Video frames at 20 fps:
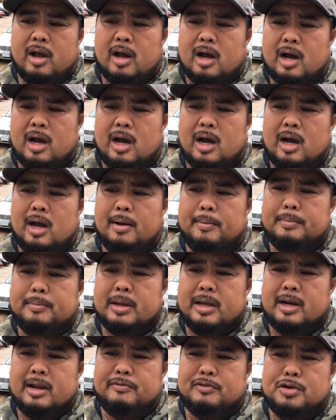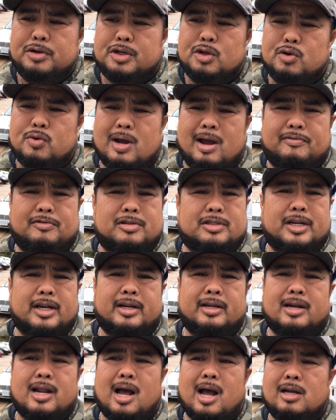And if you do have to
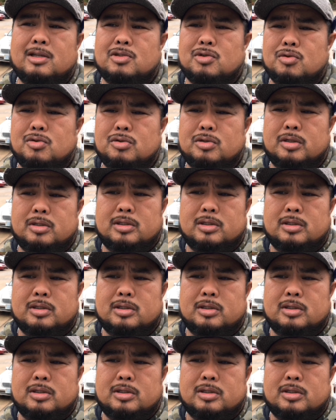change nozzles